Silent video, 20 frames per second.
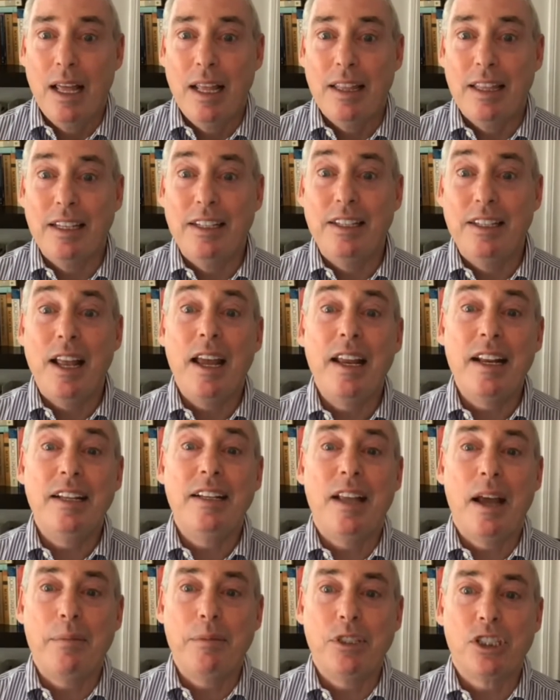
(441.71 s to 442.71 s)
the data
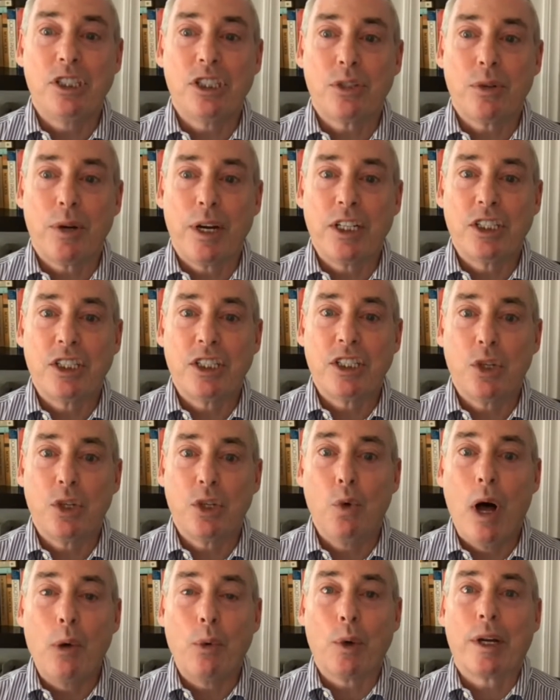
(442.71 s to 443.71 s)
demonstrates that
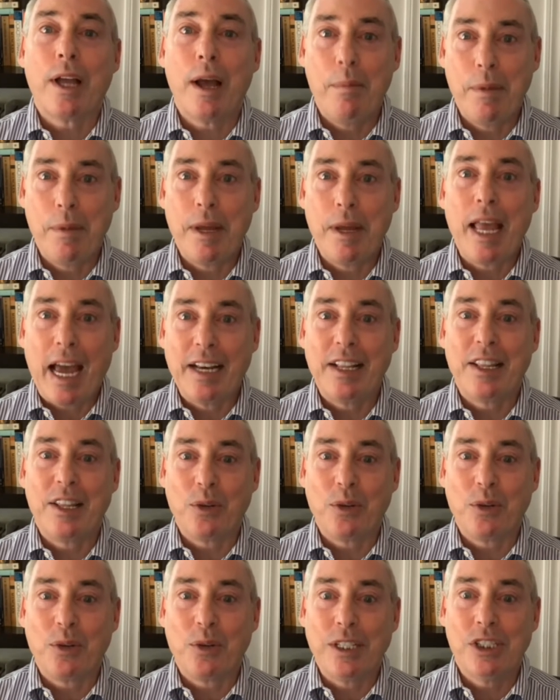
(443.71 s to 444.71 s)
while we're coming out of the
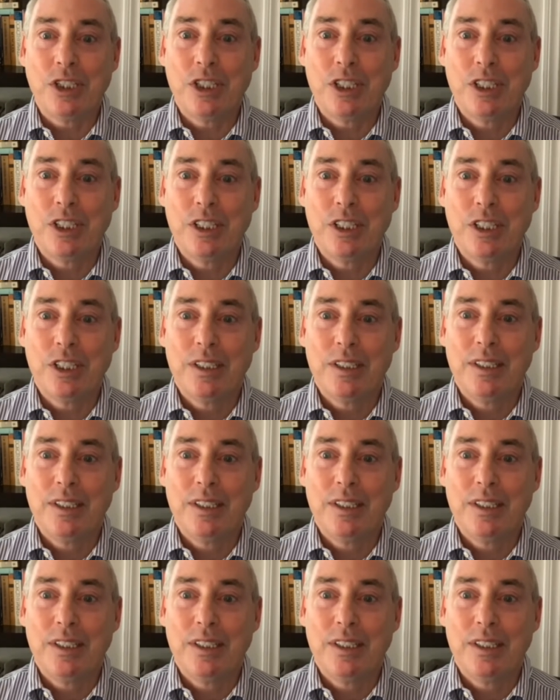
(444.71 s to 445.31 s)
crisis,